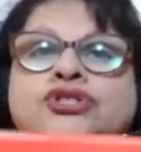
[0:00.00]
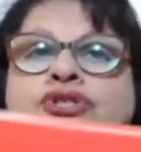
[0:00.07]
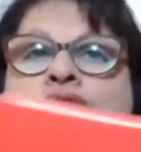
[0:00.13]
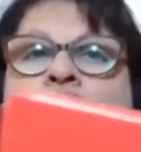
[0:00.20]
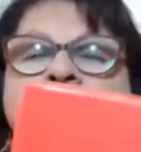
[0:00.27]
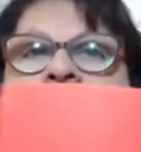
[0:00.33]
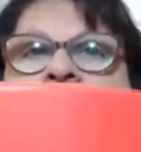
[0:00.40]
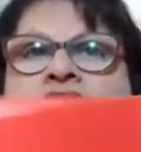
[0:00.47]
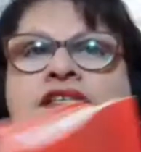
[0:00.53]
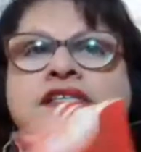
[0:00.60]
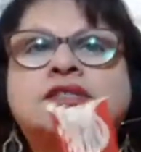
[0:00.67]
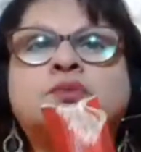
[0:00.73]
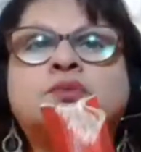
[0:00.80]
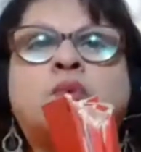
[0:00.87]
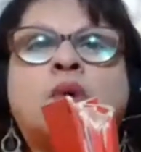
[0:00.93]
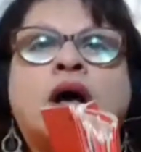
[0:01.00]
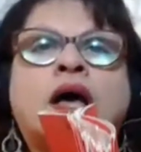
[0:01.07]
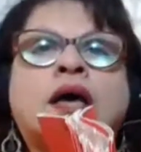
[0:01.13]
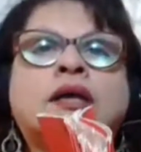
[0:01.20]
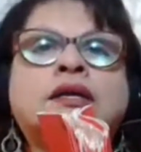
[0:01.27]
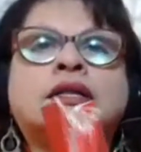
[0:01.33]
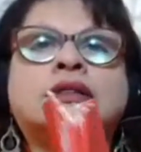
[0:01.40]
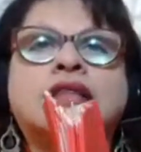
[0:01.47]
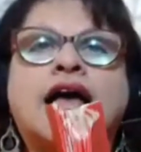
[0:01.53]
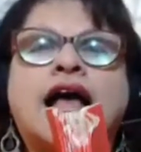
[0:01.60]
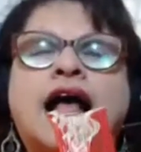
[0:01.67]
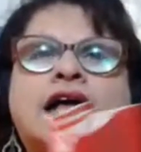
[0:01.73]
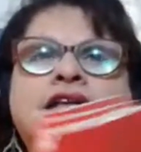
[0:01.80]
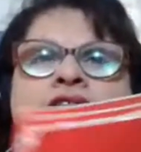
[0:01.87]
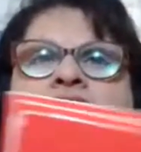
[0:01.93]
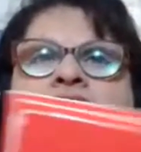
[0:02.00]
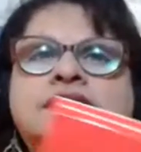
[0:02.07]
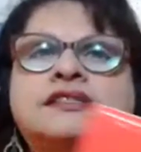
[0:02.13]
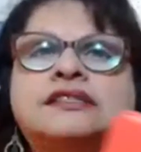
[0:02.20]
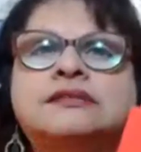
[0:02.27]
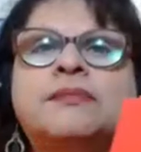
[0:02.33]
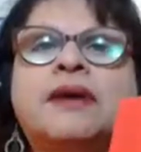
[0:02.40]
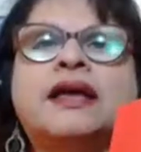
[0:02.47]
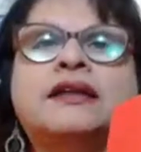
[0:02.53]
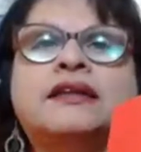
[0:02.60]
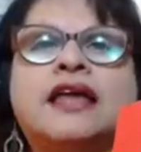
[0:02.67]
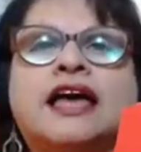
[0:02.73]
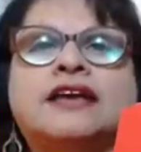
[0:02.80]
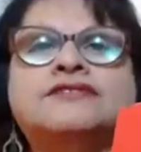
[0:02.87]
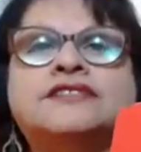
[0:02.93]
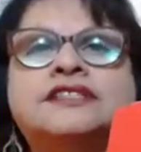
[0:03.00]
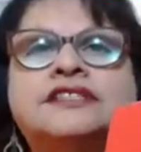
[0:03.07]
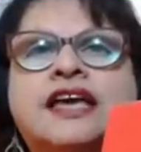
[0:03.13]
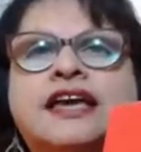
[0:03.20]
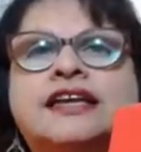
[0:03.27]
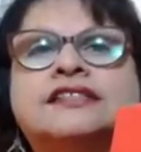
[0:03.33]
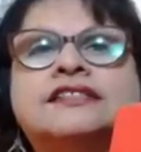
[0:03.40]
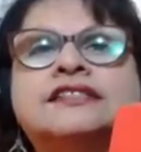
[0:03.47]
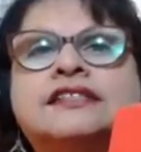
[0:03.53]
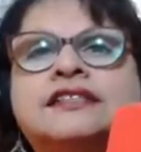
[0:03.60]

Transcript: So this is one class. This is my life science